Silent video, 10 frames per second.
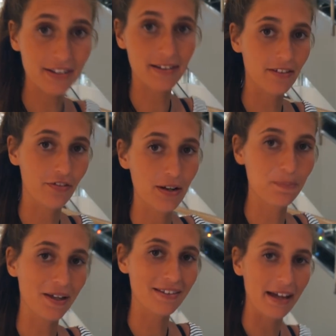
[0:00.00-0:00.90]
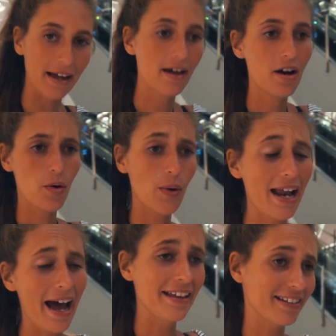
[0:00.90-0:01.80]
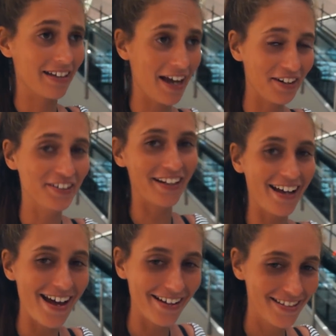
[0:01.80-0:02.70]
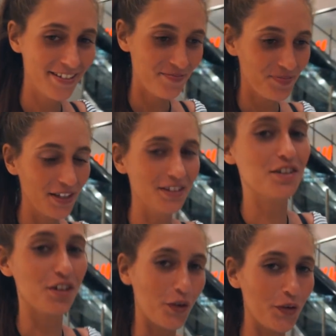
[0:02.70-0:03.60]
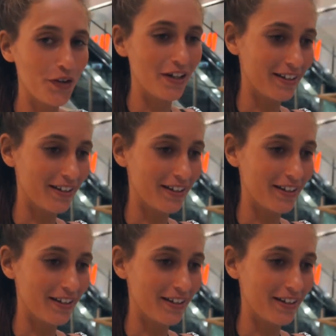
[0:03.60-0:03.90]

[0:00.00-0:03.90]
I was in the Philippines, I went ice skating today. This is so cool.